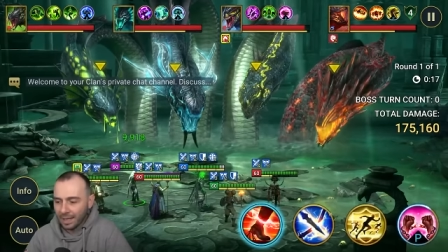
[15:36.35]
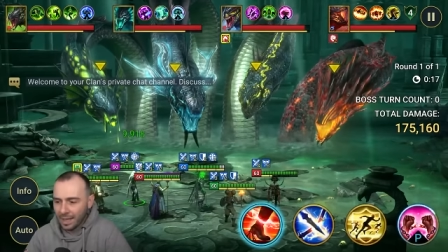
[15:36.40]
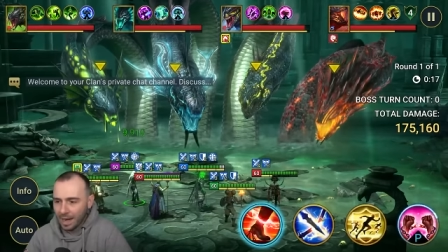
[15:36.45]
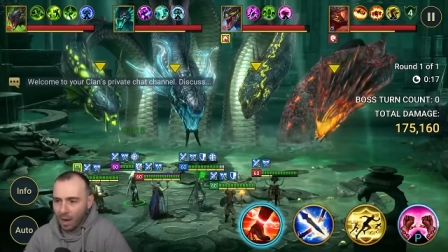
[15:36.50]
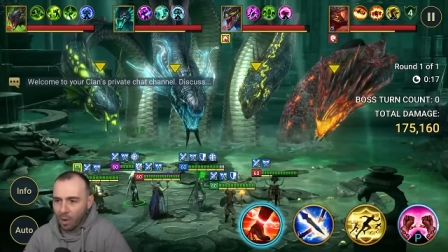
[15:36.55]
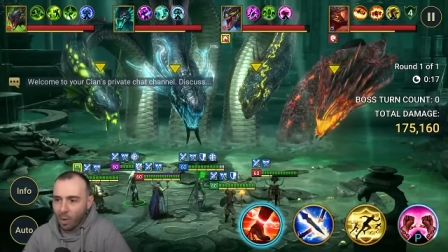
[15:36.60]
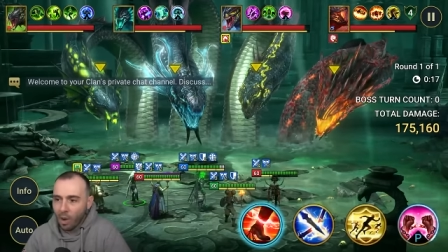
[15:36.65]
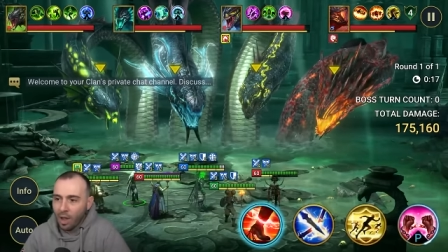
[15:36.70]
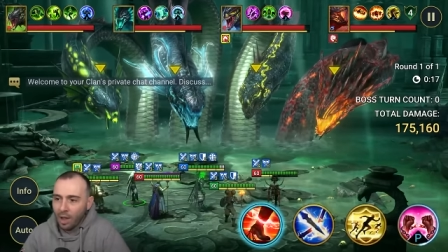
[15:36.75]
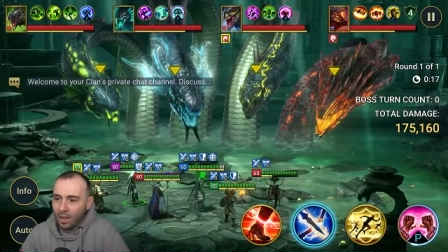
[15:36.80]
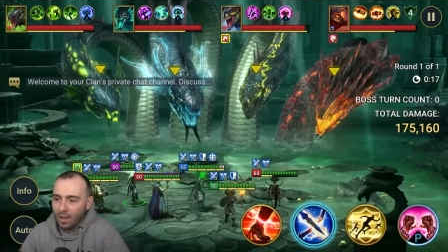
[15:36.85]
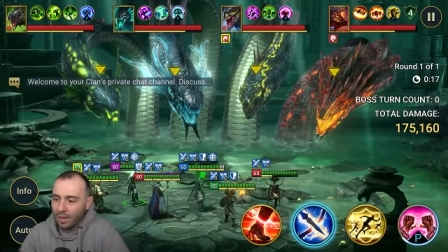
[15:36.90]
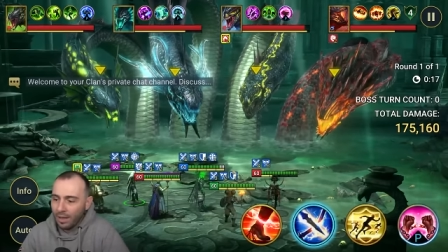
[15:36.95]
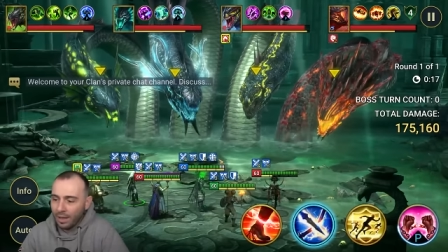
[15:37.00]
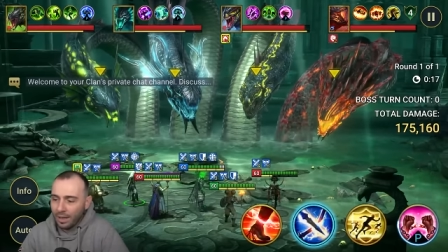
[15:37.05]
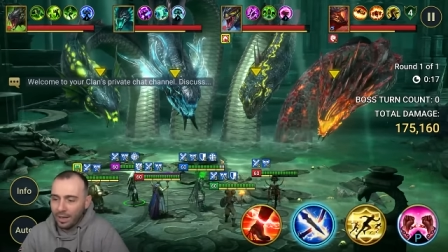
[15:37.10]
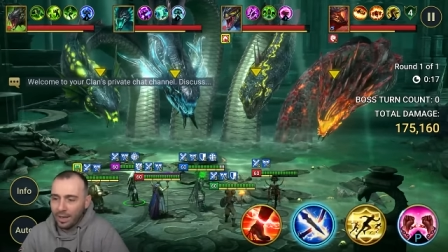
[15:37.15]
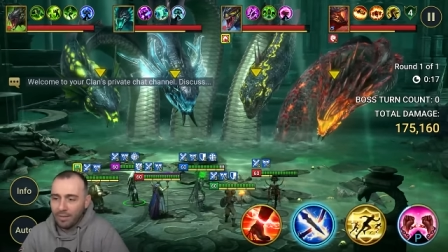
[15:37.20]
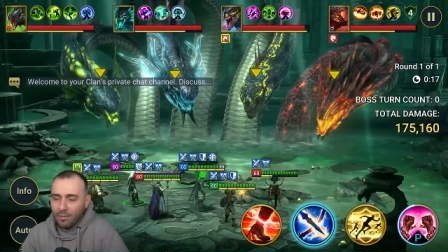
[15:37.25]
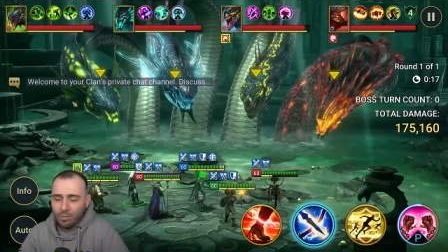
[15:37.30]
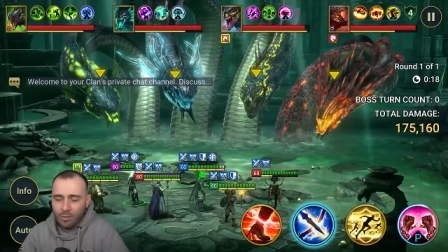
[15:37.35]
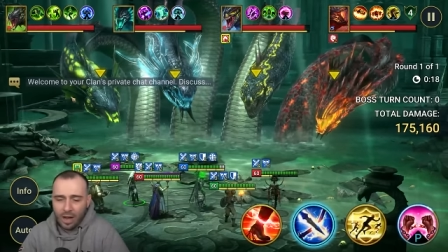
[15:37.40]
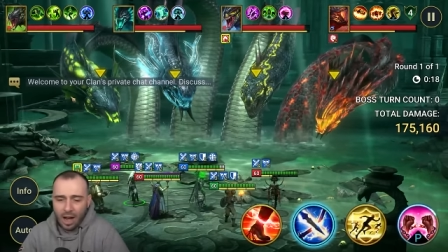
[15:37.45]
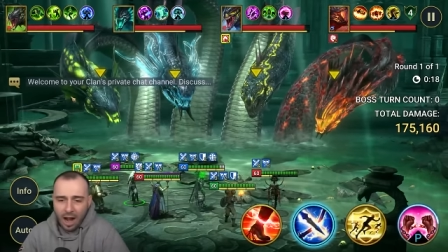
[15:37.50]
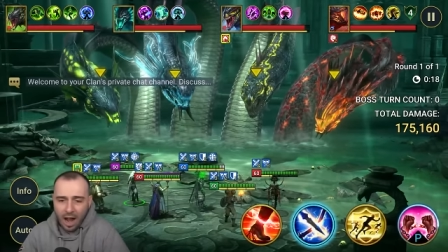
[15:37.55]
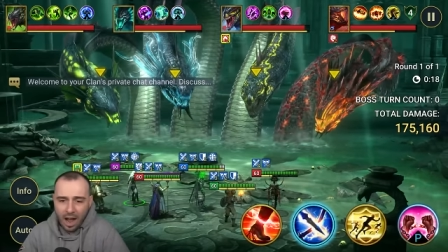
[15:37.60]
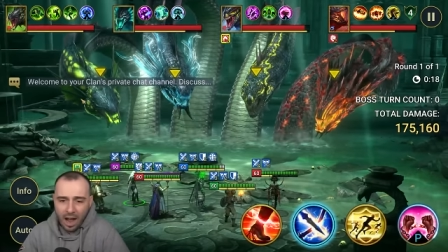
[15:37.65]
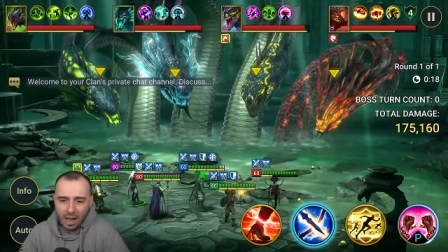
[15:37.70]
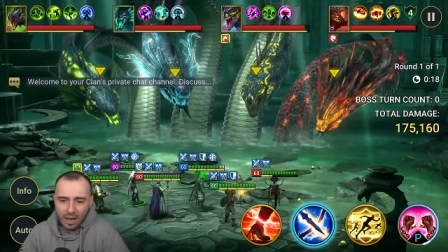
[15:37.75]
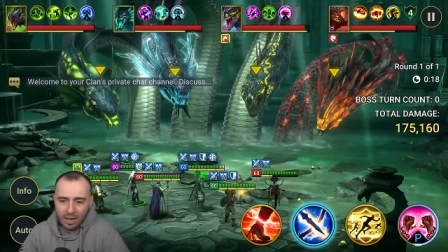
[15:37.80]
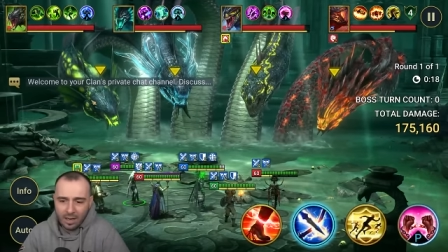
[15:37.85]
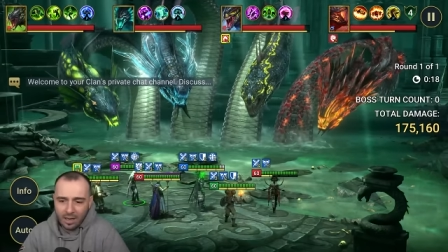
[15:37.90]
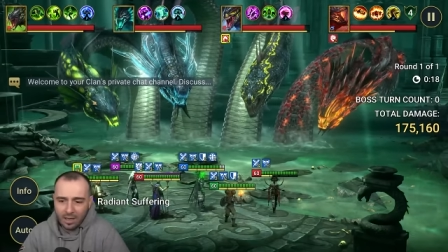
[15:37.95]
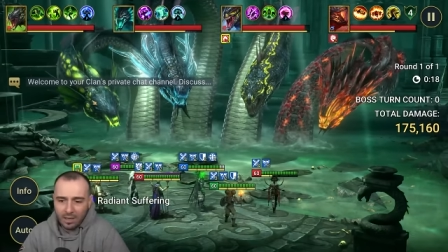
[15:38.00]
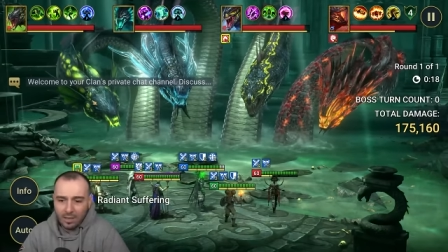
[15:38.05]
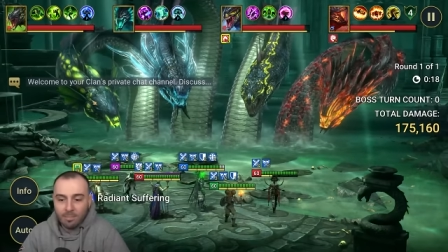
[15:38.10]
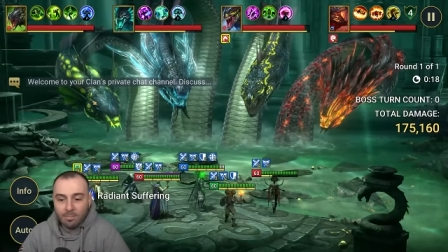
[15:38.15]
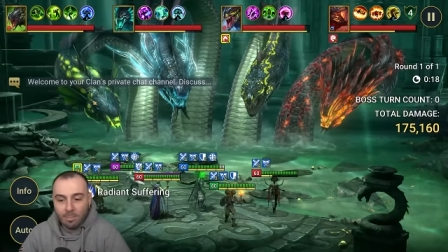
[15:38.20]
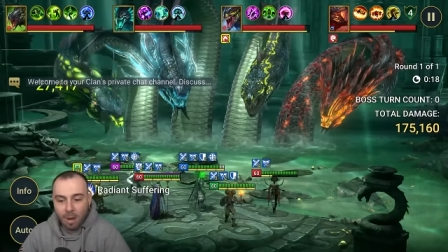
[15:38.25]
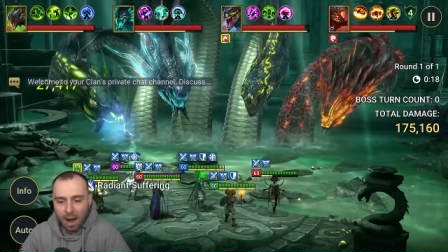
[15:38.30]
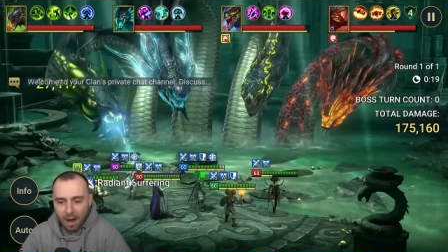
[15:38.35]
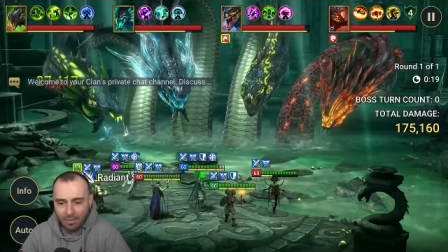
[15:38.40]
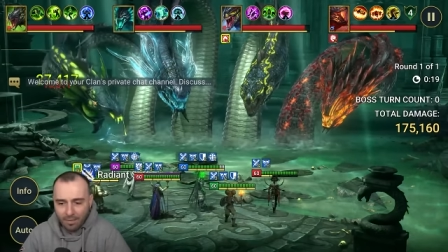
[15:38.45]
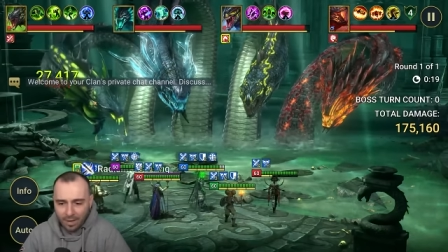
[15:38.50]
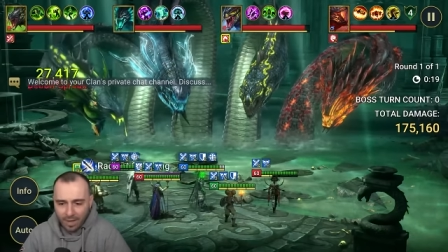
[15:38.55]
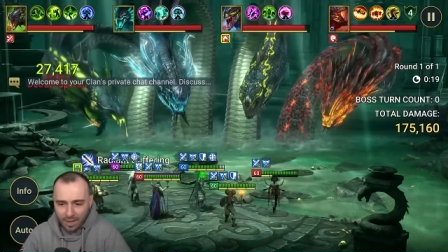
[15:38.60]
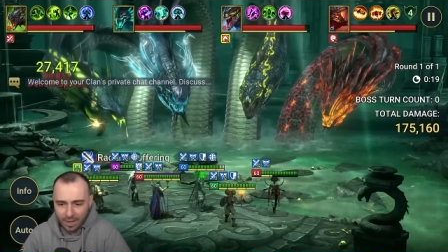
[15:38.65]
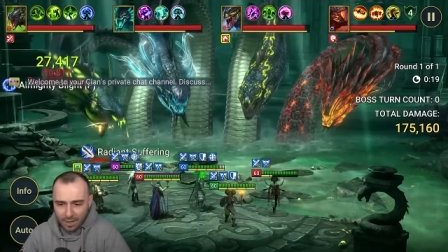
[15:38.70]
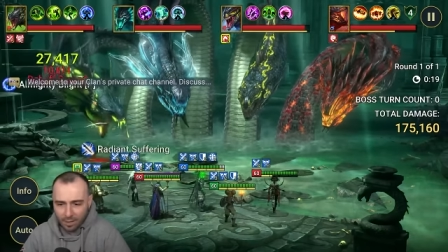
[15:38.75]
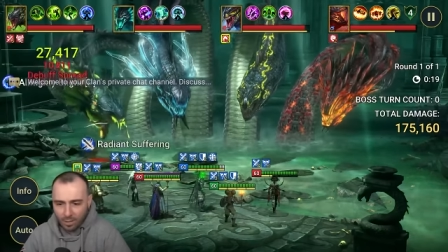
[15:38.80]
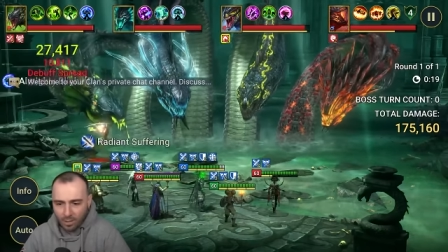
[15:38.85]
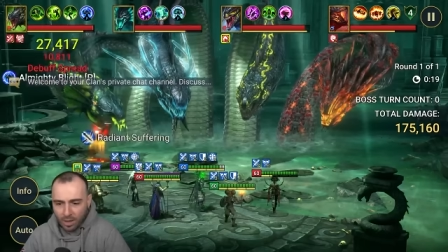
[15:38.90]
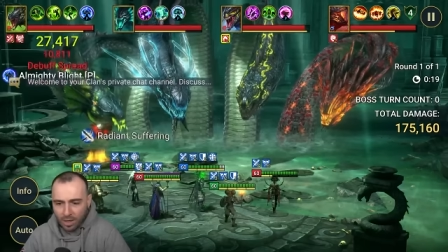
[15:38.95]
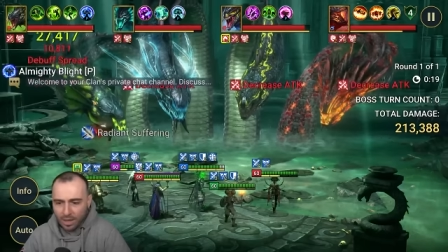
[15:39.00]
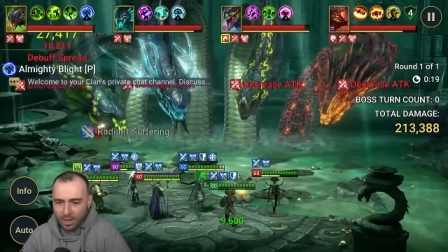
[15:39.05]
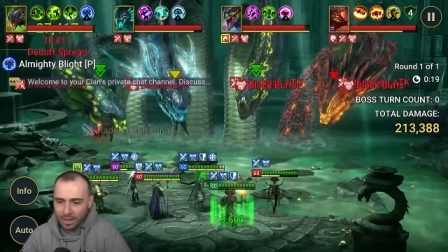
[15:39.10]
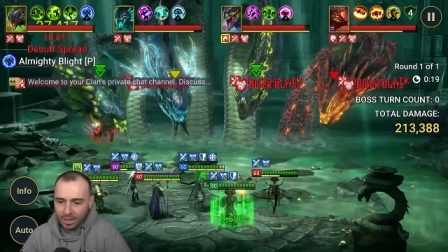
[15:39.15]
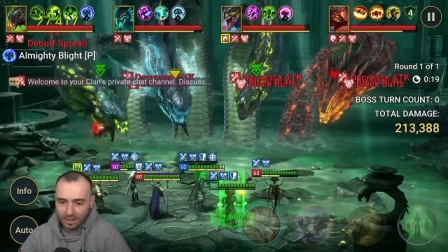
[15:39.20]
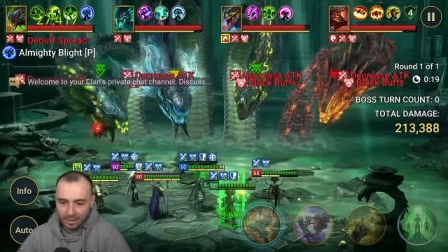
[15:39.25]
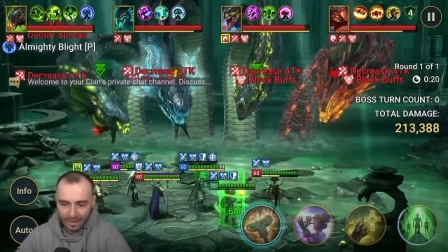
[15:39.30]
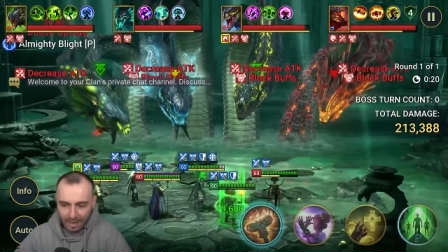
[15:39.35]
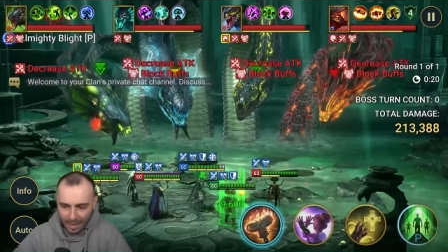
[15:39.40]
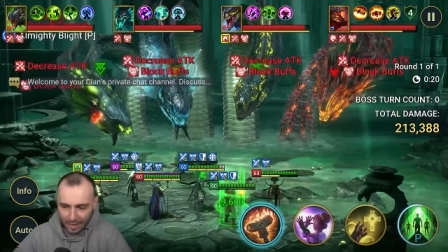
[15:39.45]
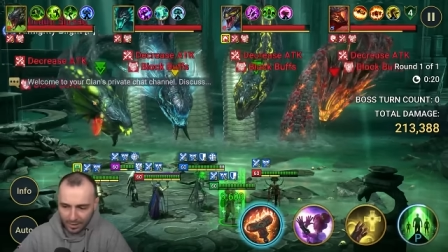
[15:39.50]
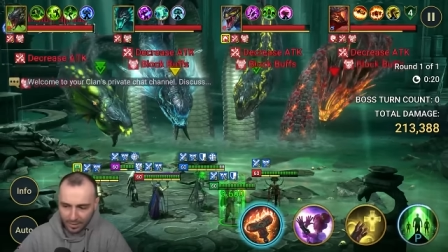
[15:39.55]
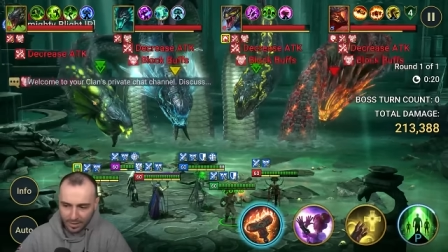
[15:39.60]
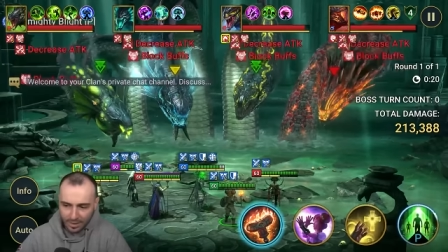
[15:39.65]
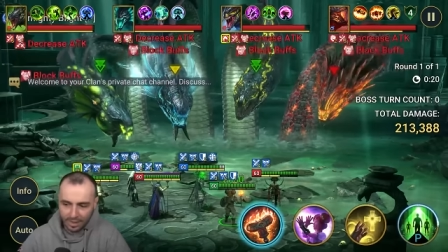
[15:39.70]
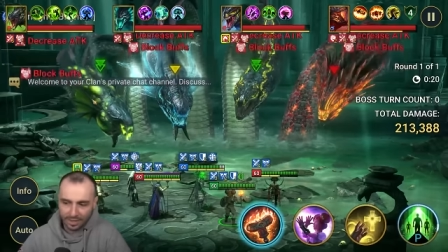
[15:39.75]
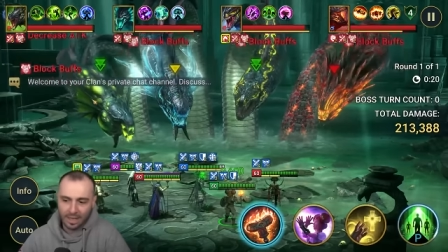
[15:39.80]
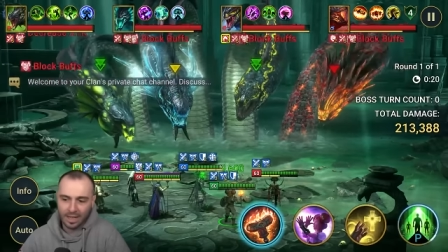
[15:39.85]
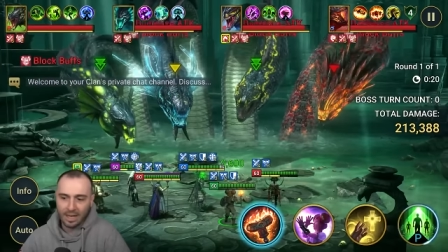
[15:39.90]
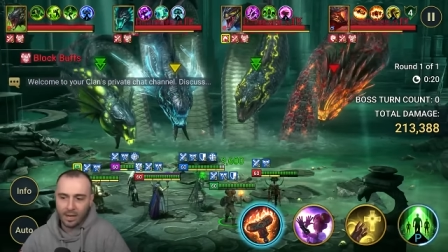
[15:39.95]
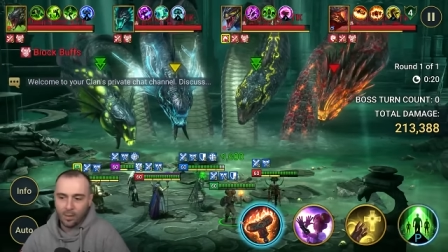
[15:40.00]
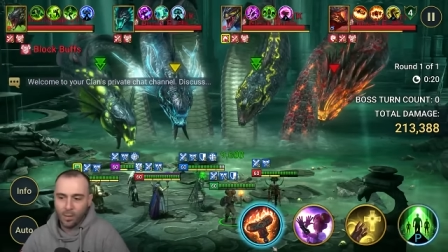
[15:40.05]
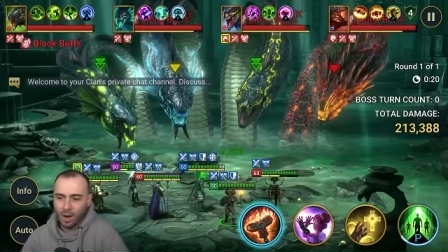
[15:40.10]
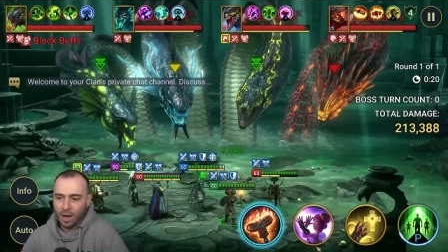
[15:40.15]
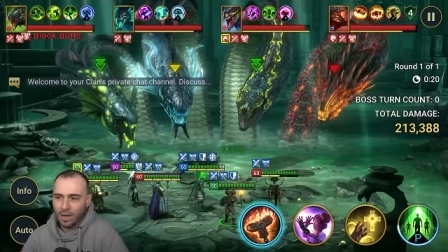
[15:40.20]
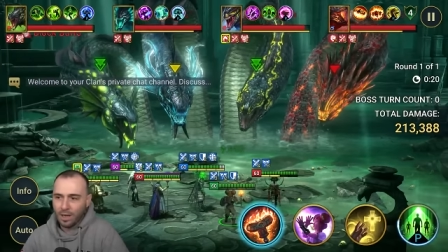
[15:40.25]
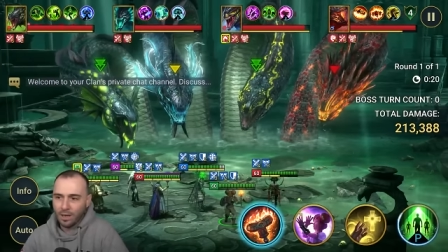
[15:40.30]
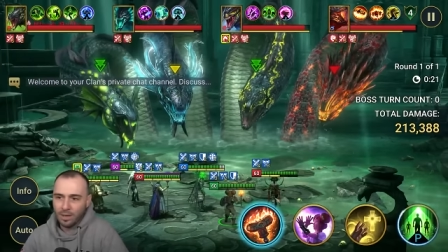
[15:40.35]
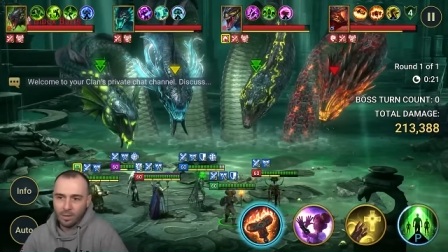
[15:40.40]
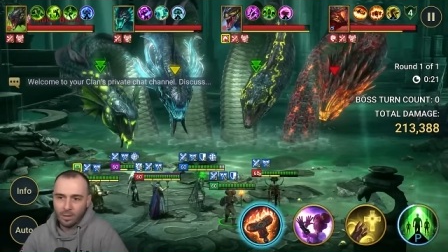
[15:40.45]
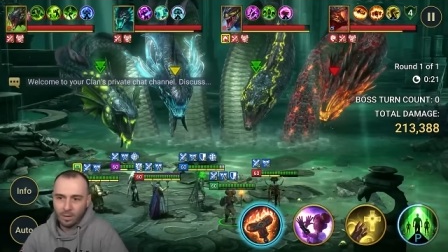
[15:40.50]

Now, if we are uh, buffing as well and then using the A1,